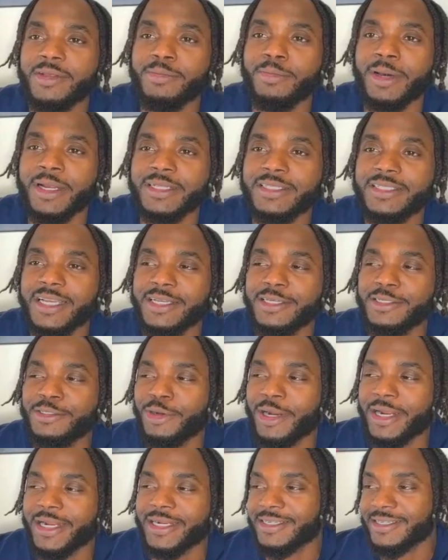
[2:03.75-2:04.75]
Then by the time you
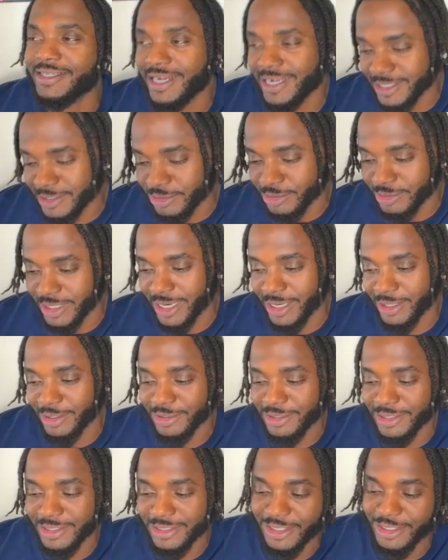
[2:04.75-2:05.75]
get the next one out.
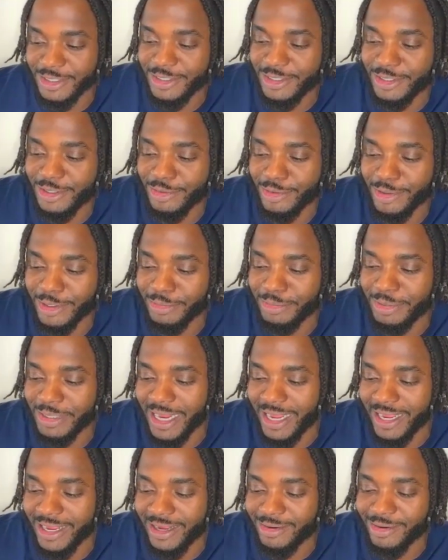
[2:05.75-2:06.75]
And so you don't want to be
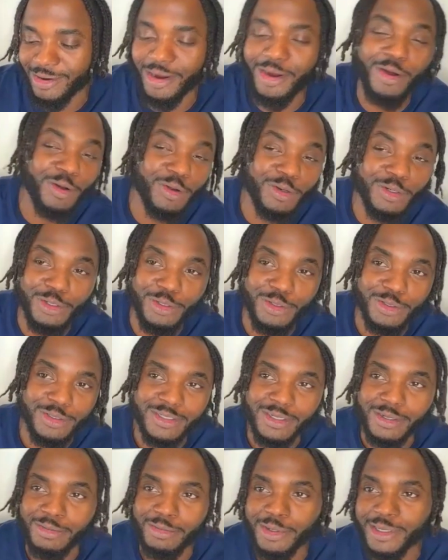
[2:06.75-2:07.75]
like on old news
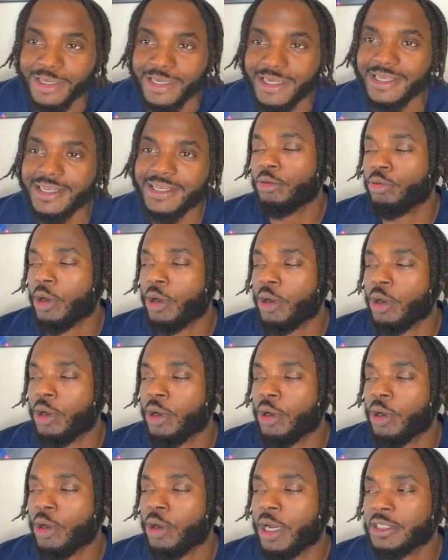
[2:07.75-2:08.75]
no more. I watched
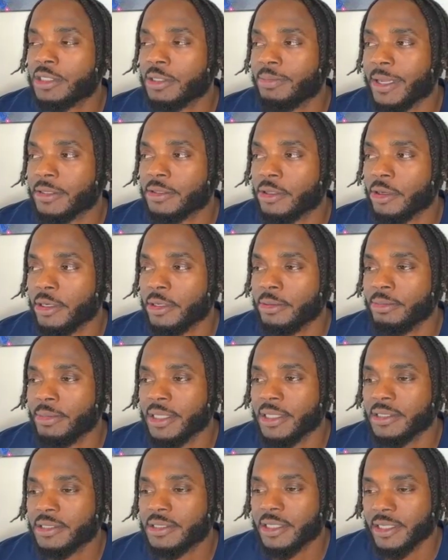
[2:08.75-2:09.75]
about 30 minutes
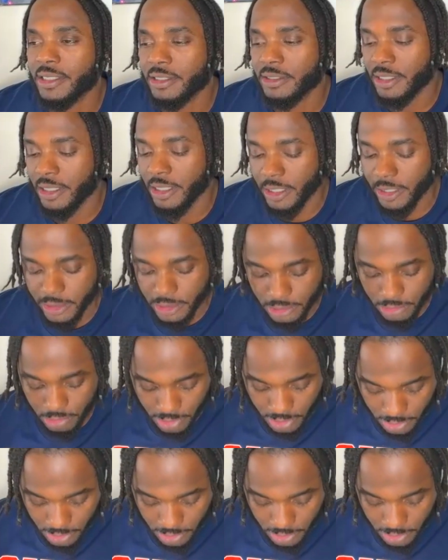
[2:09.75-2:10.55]
of the latest one.